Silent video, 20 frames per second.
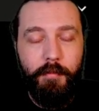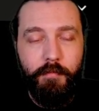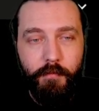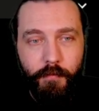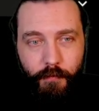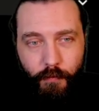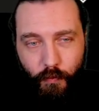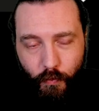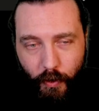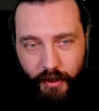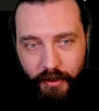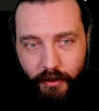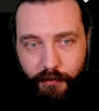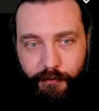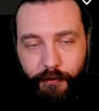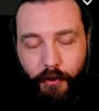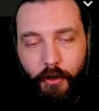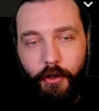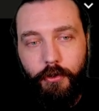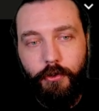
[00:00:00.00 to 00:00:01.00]
when you
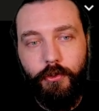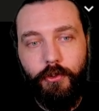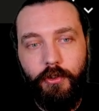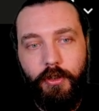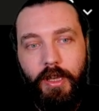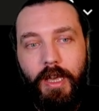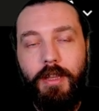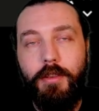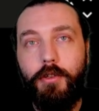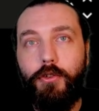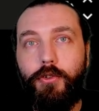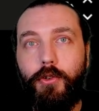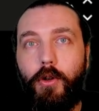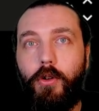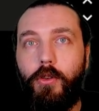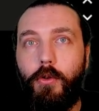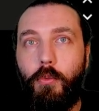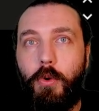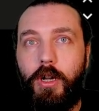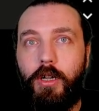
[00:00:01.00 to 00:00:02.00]
first get the
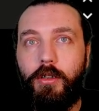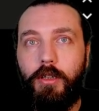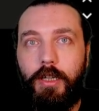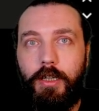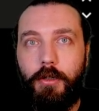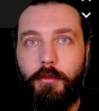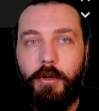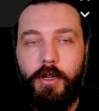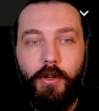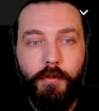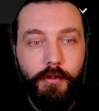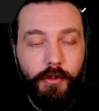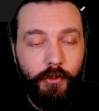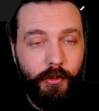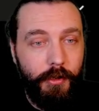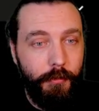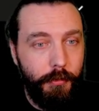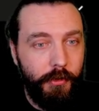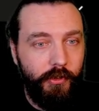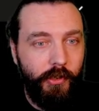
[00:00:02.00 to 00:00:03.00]
Solar Whale anyway.
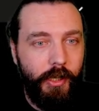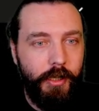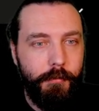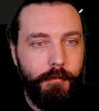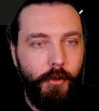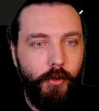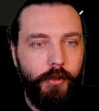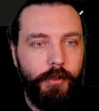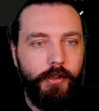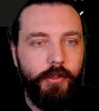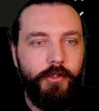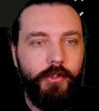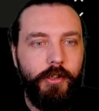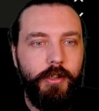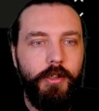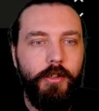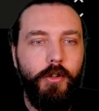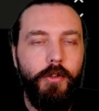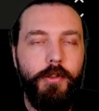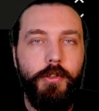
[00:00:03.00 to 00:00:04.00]
Obviously with tech points
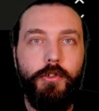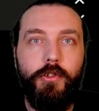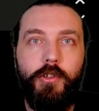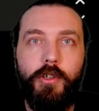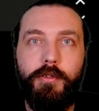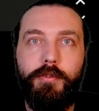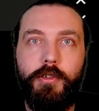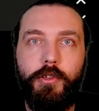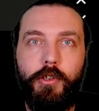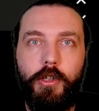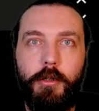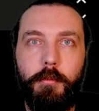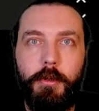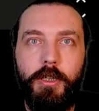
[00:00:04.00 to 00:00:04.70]
and other stuff it's going to be